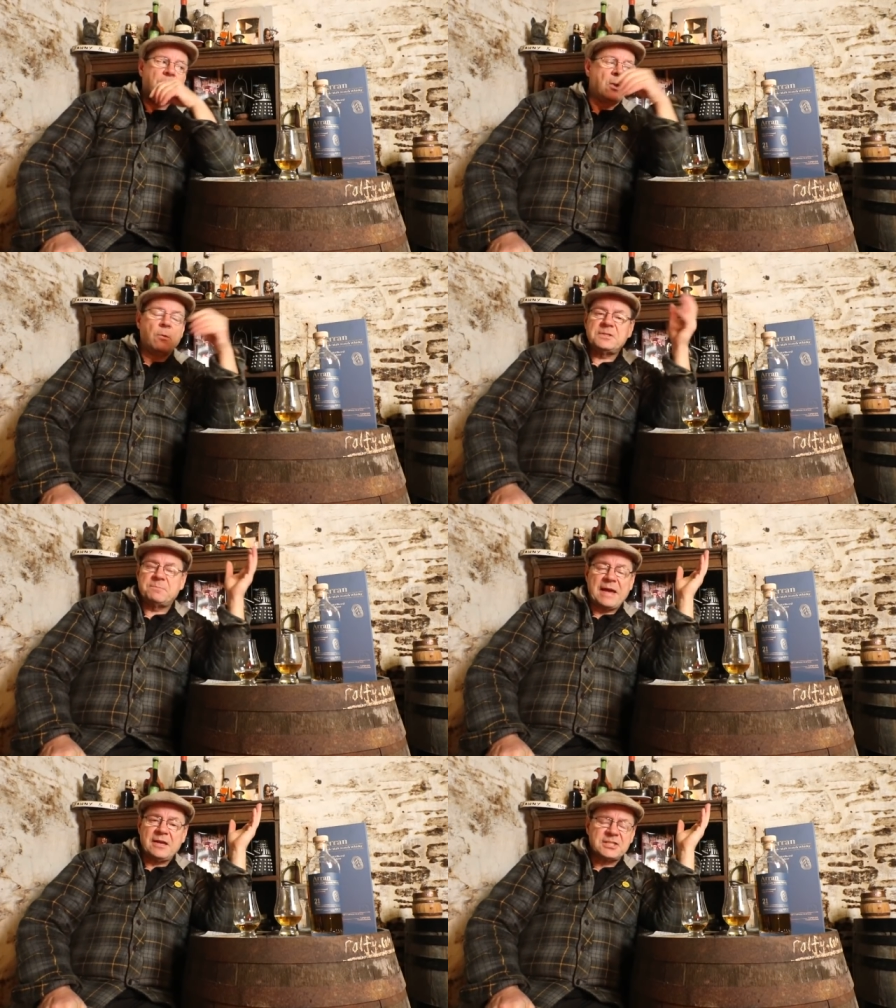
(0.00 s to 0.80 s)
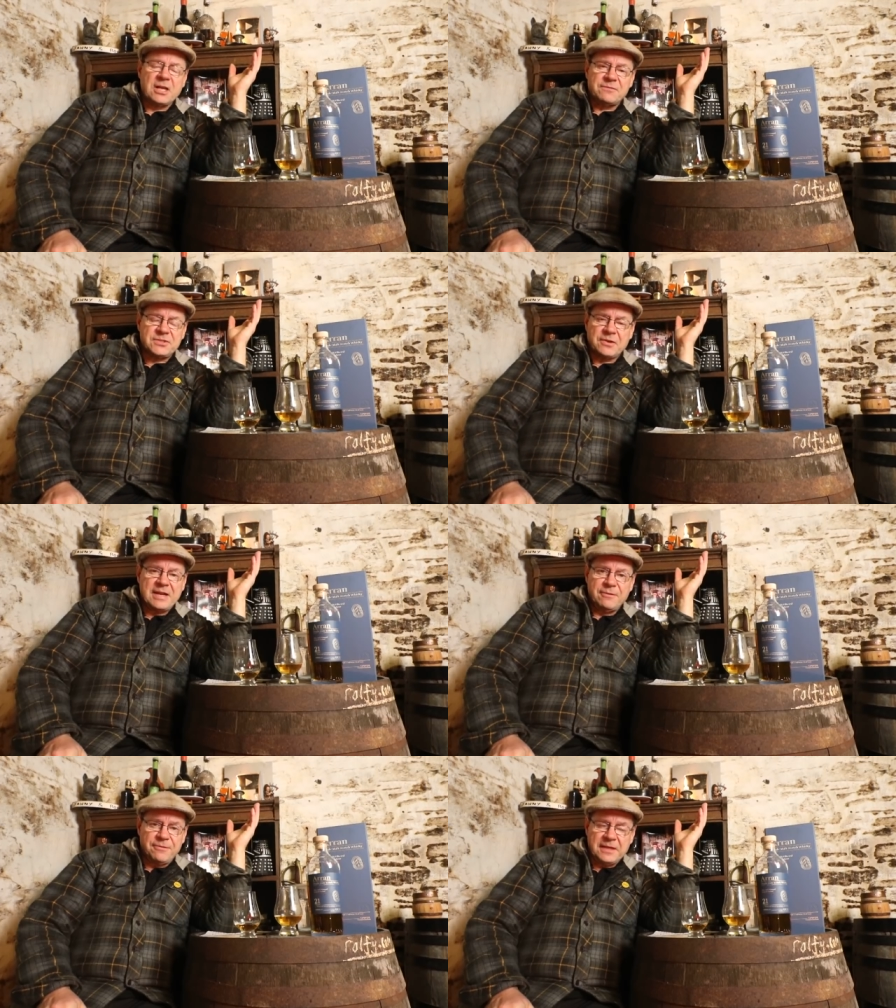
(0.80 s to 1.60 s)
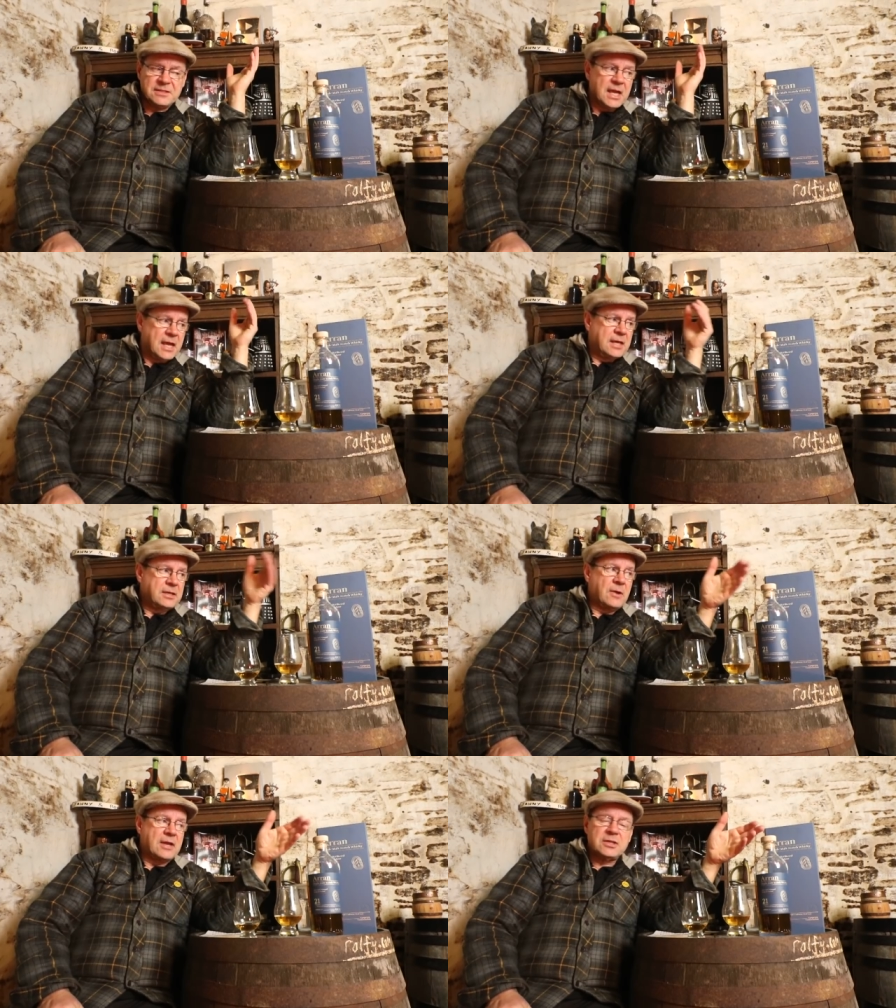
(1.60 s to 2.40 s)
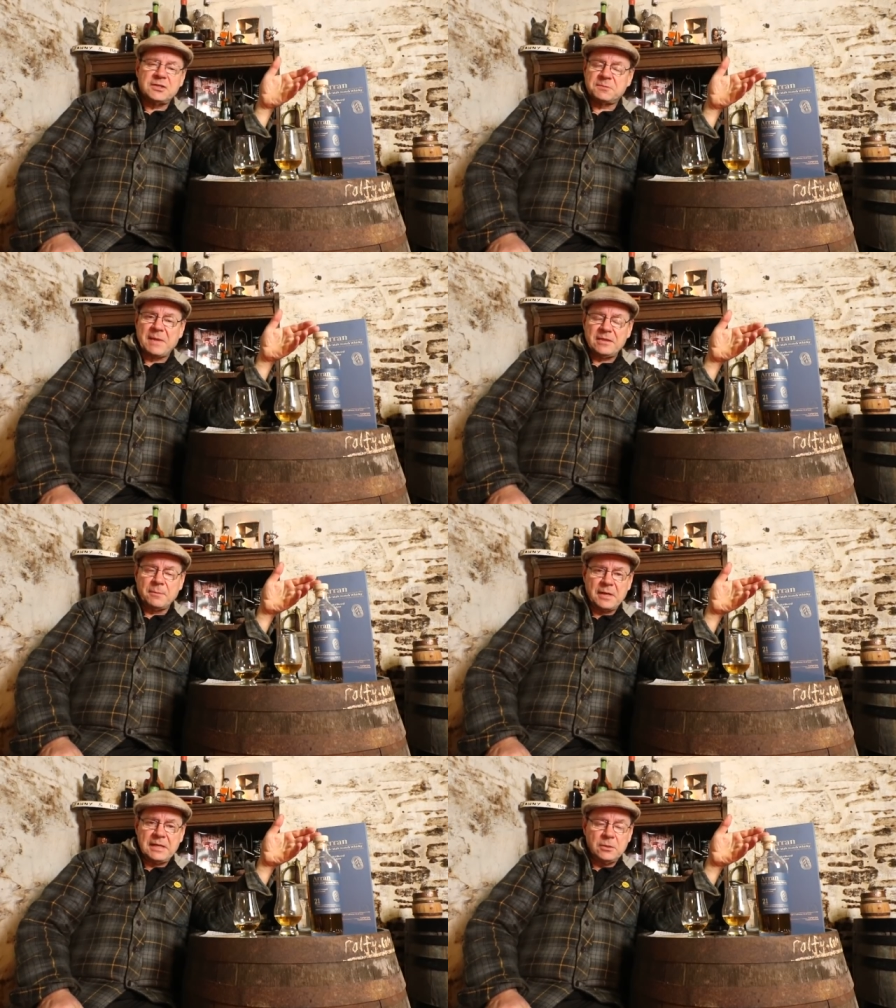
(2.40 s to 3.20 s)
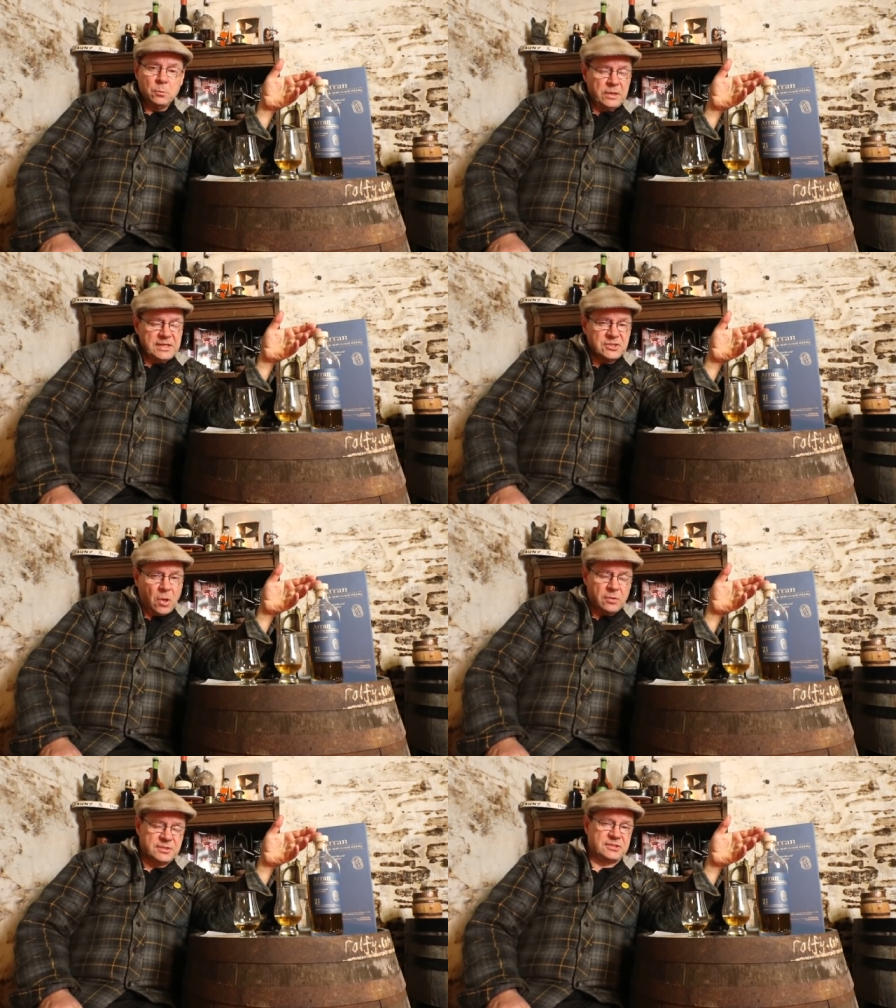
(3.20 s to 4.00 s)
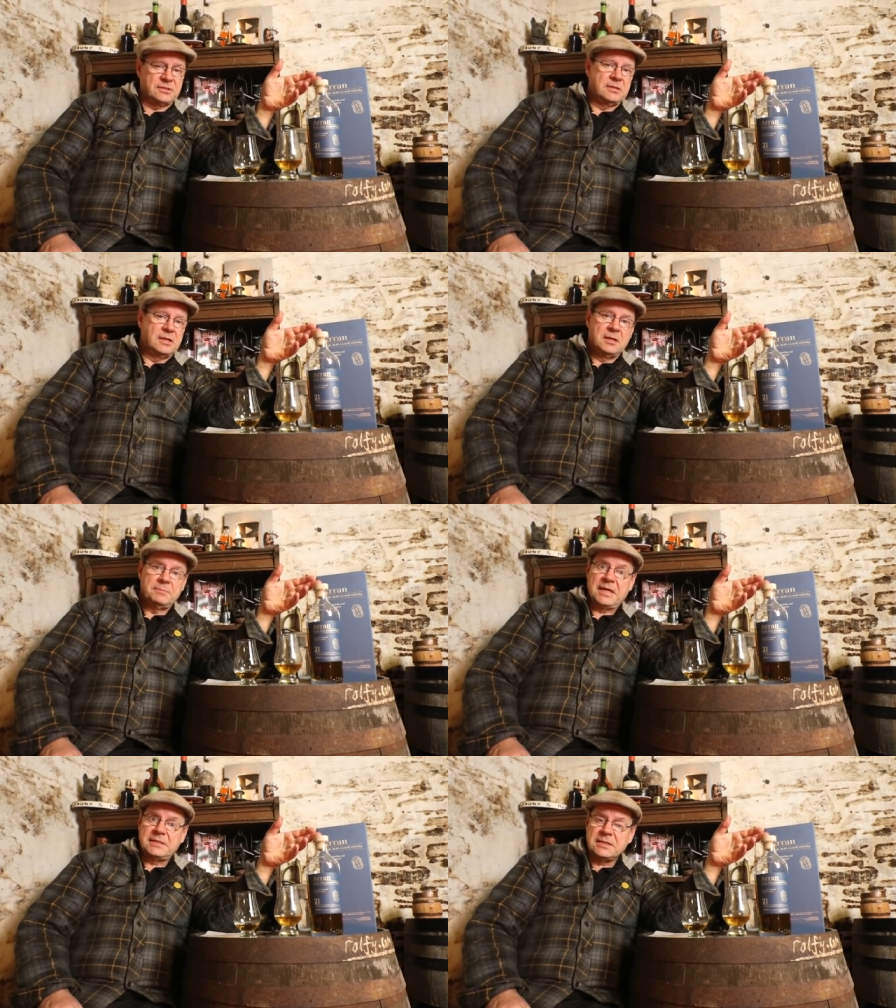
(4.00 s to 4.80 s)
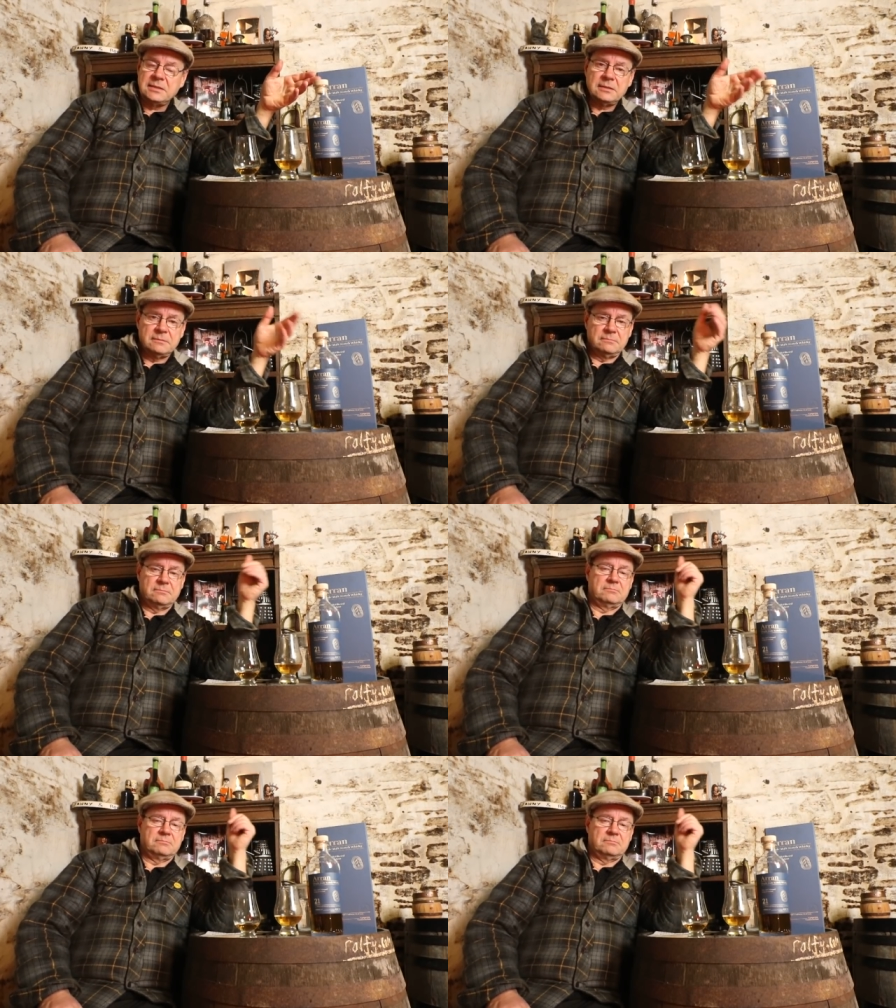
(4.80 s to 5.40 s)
We always buy ourselves the right things. You know, I could have spent the money in woolly socks, but I didn't.